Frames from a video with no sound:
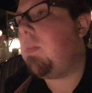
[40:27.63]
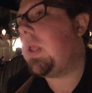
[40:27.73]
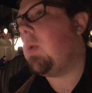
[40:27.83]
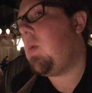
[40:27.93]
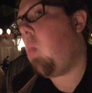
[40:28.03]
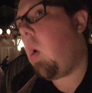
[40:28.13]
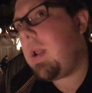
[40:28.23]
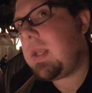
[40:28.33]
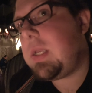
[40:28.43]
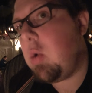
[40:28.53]
So they
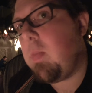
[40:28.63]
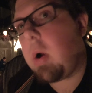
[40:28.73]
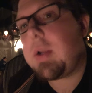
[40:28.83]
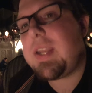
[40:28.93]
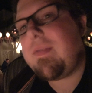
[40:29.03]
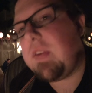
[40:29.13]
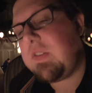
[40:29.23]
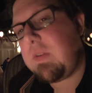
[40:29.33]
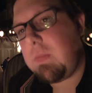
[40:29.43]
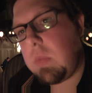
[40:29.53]
wanted to, Mark
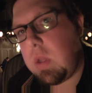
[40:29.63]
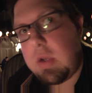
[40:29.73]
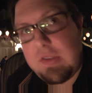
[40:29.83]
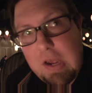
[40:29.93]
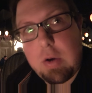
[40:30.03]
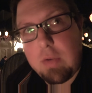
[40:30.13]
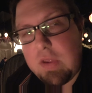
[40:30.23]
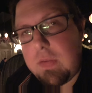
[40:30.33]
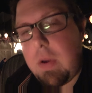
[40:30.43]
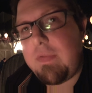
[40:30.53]
Davis, the designer
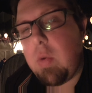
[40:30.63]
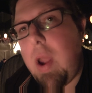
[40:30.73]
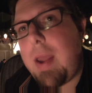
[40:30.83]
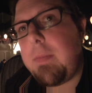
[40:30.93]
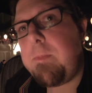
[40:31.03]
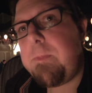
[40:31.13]
of the ride,